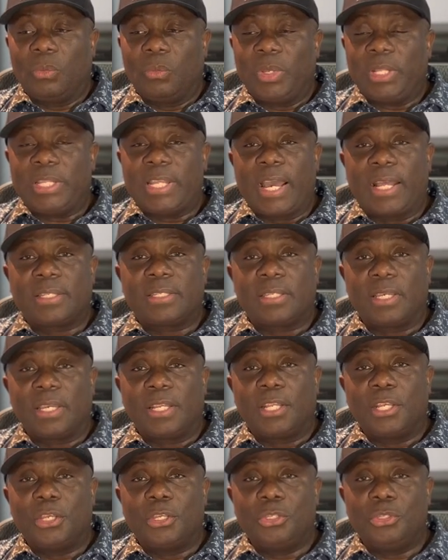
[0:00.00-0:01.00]
With that
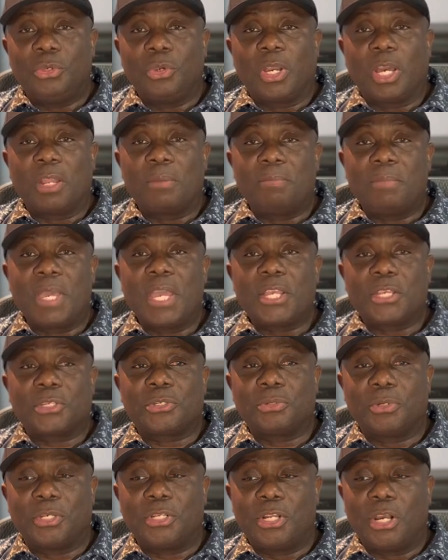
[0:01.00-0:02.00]
said, you got to make
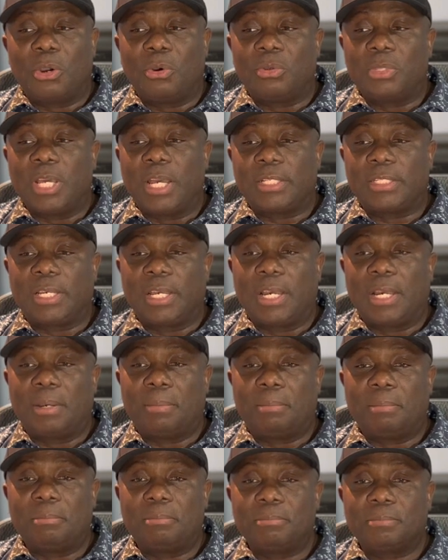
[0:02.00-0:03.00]
sure now that
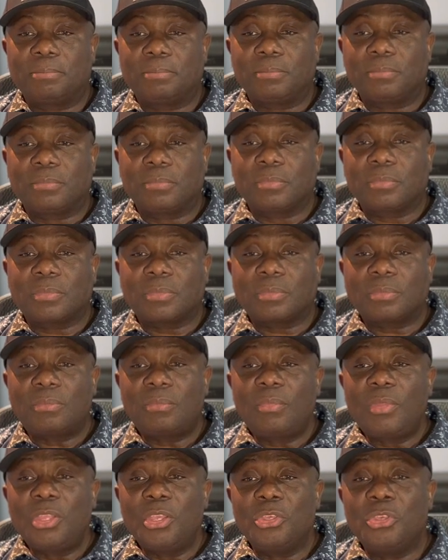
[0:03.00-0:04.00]
um,
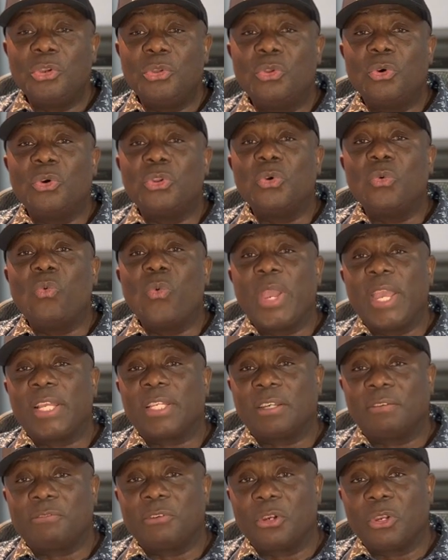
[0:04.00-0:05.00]
you know the
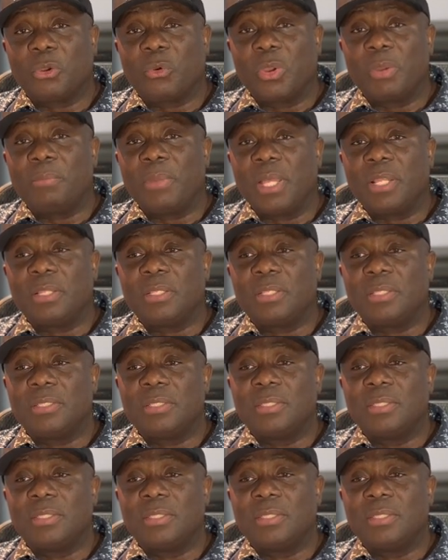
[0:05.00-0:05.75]
weight of your equipment.